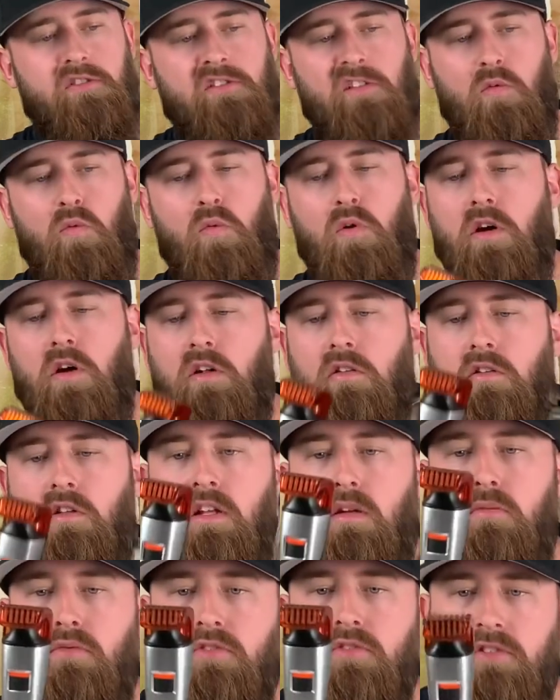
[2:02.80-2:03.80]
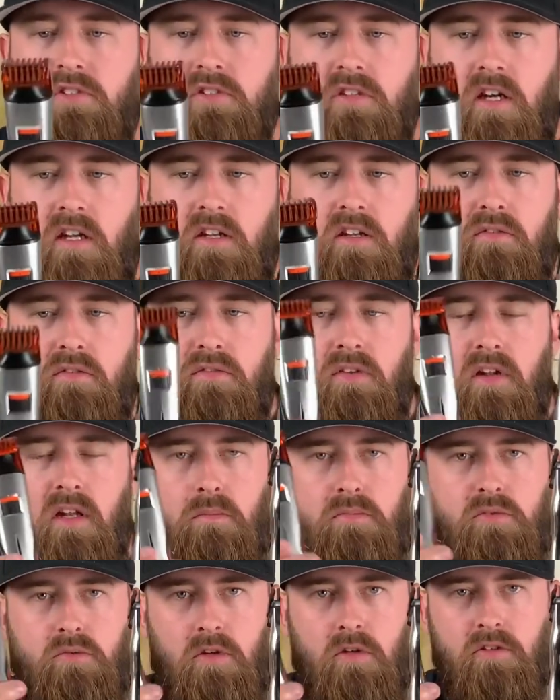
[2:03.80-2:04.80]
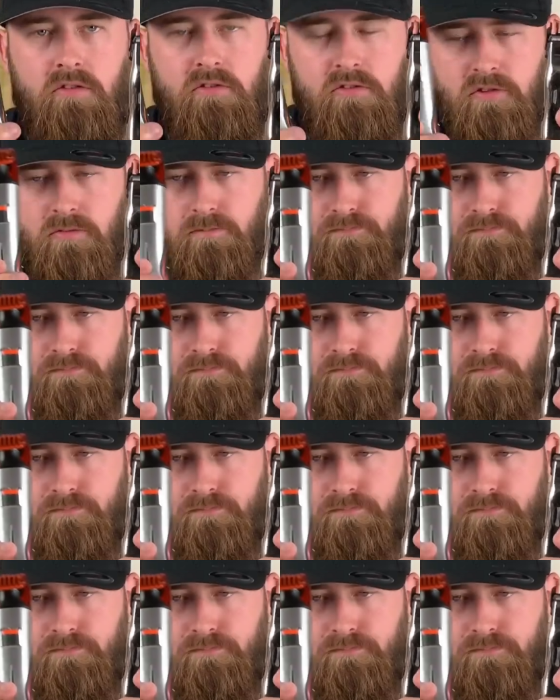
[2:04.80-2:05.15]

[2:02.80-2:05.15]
the Wahl clippers and the Phillips ones.